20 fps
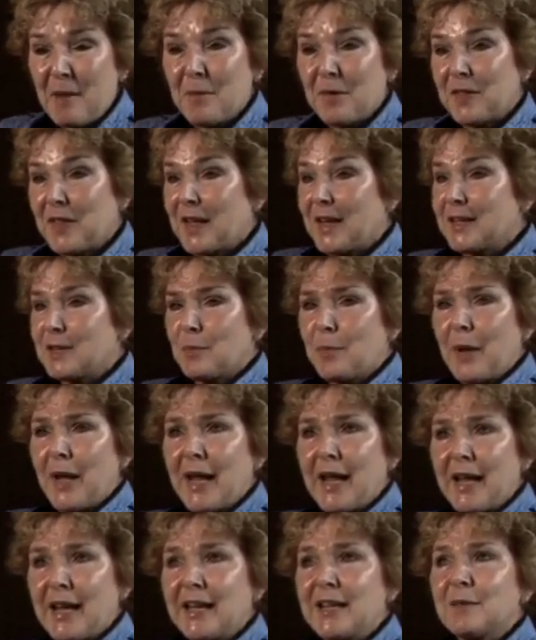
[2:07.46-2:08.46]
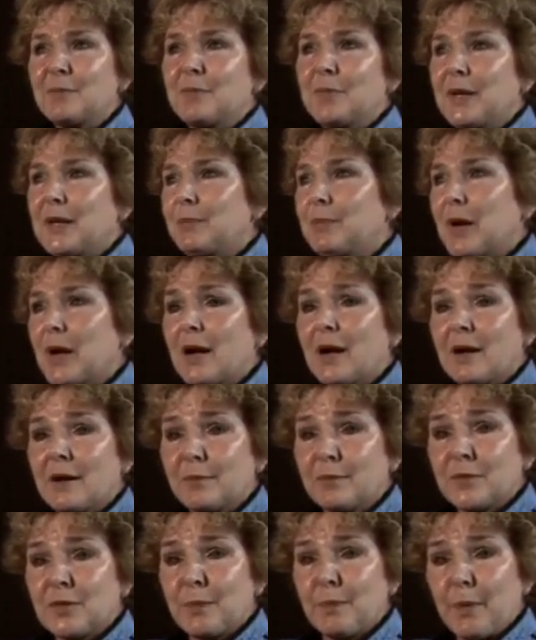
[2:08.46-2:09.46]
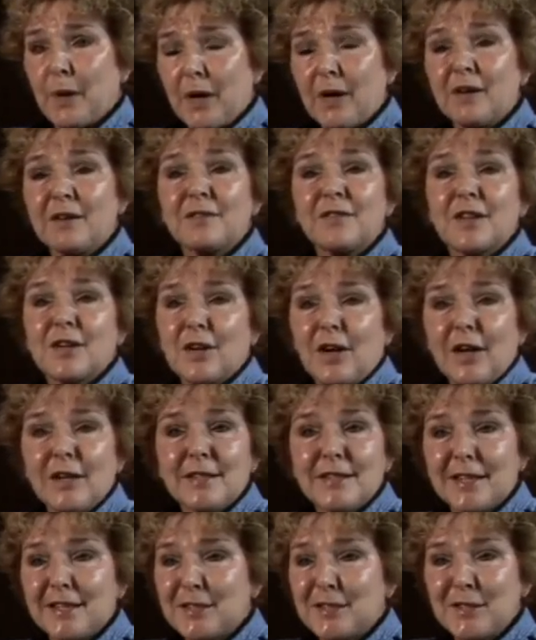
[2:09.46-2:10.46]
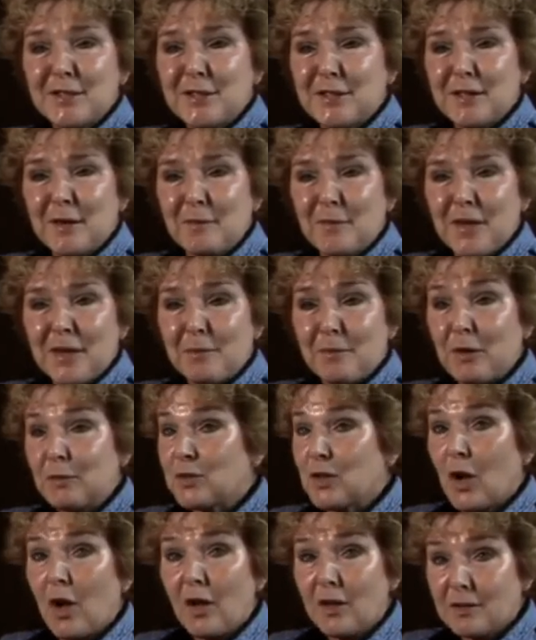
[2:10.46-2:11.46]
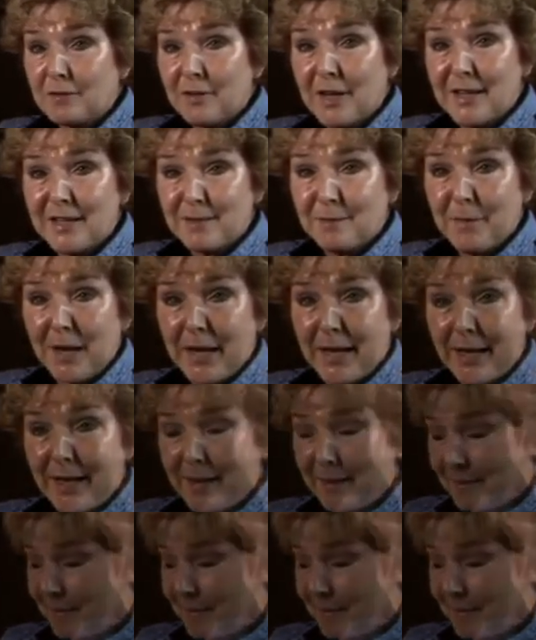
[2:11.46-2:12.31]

but they had to pay to be part of the contest or something. But it was all to raise money.